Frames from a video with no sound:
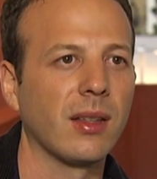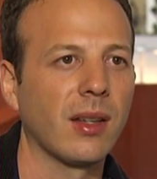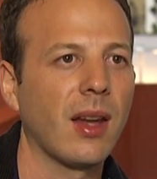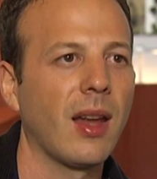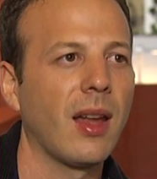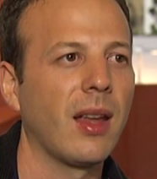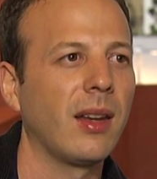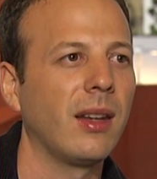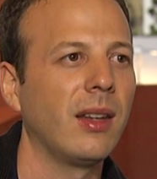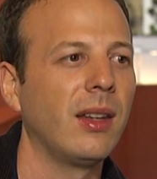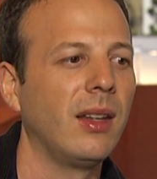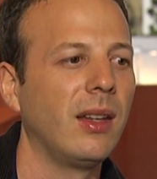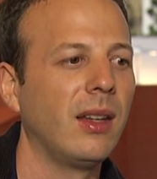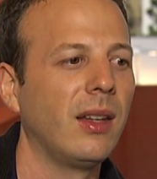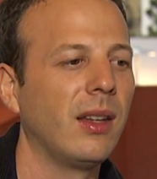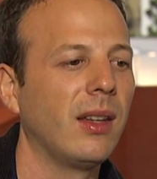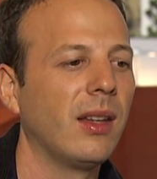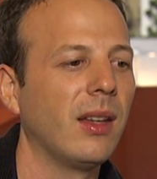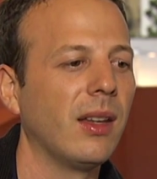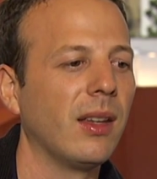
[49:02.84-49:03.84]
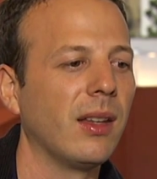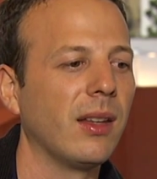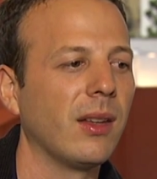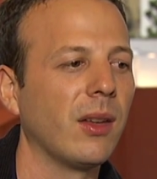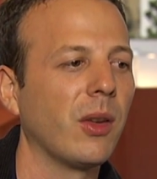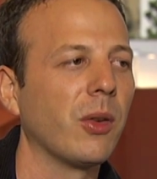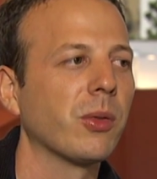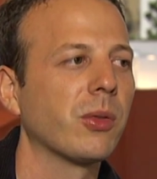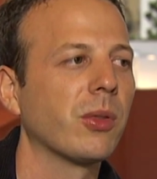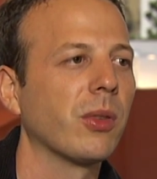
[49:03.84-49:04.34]
in Cannes.
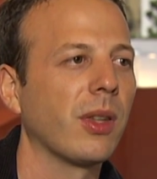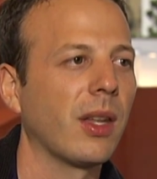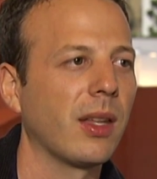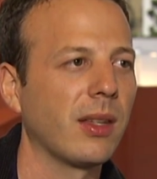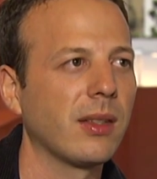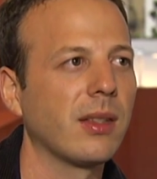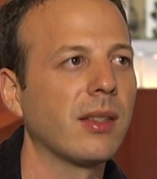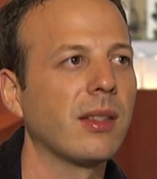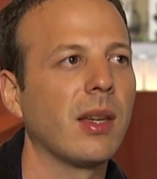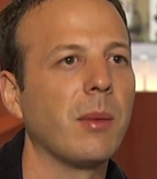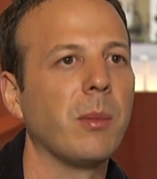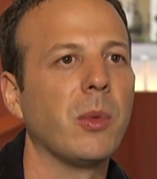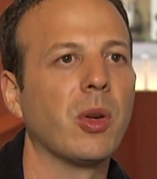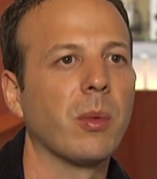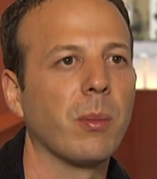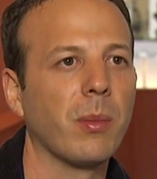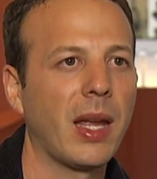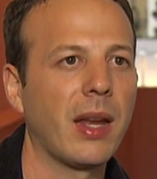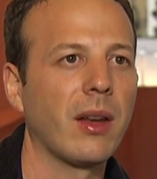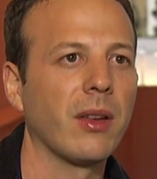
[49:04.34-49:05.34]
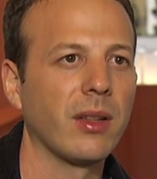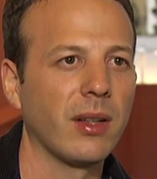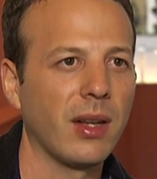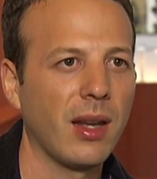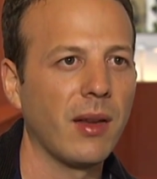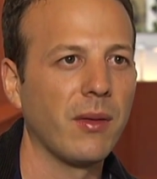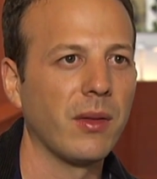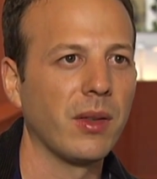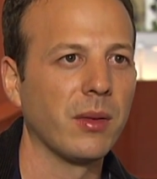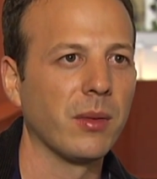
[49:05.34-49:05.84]
And also that's the same year Battle in
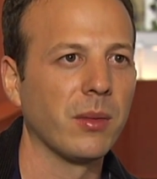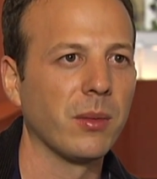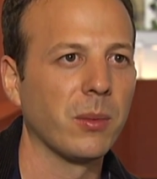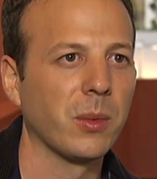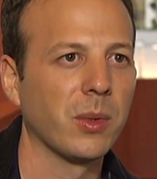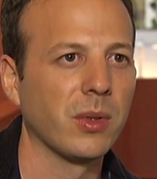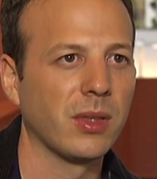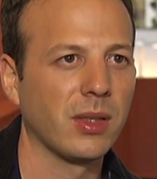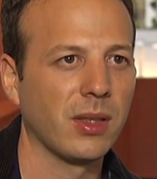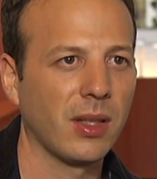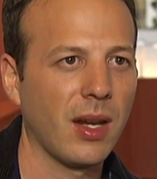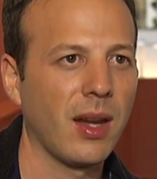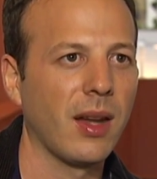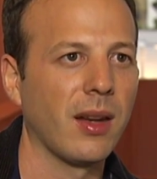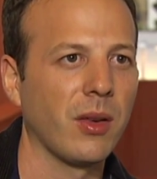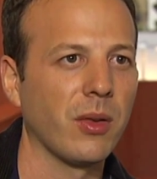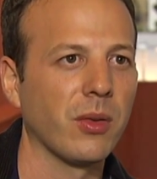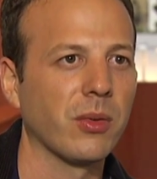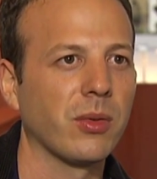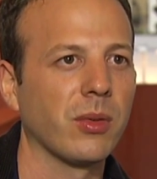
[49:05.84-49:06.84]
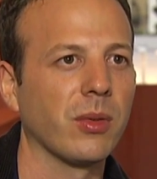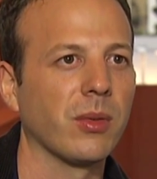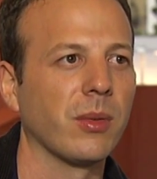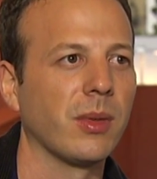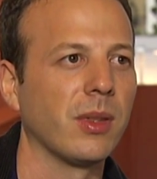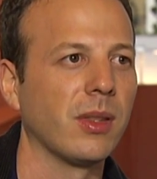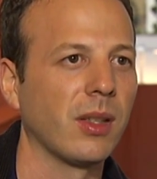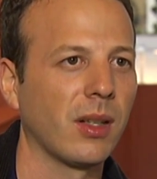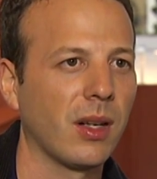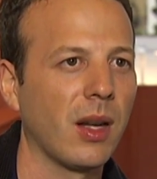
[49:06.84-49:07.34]
Heaven was in Cannes also
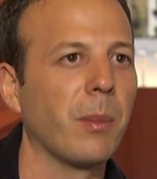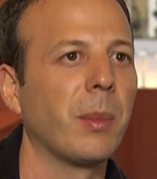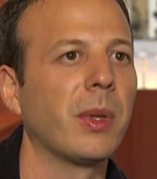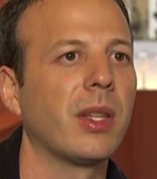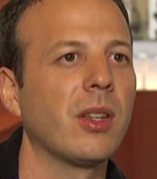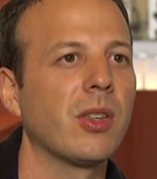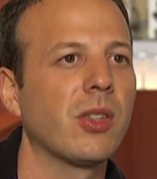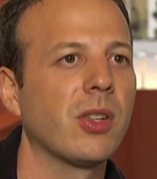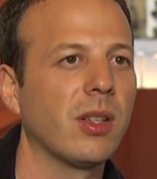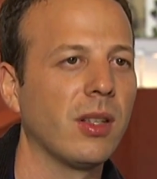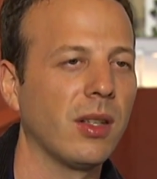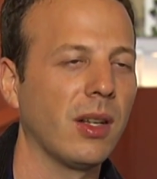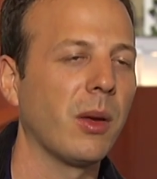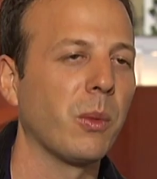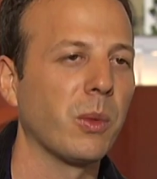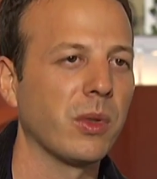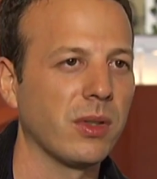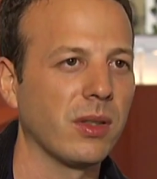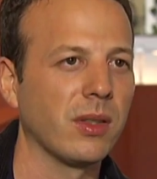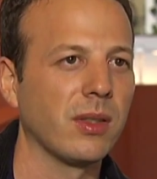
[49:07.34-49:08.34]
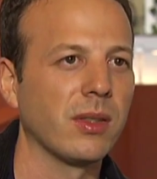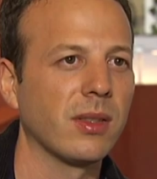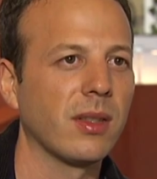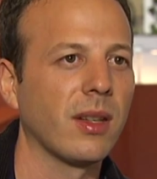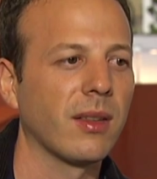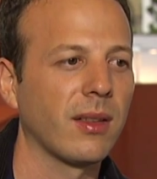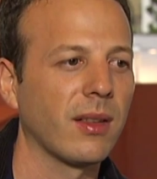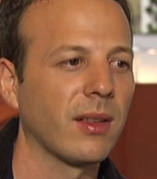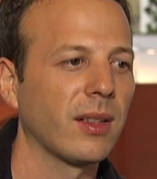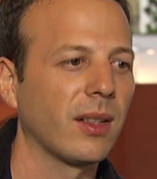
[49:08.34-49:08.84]
in the competition, and I was in
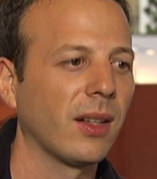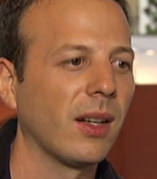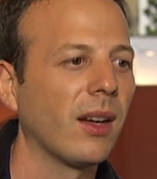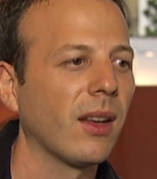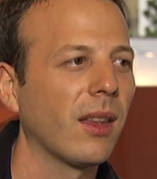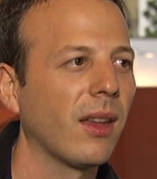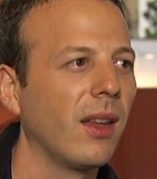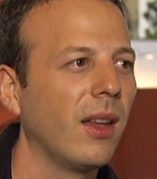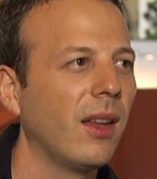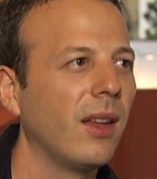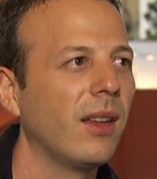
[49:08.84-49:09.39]
Certain Regard.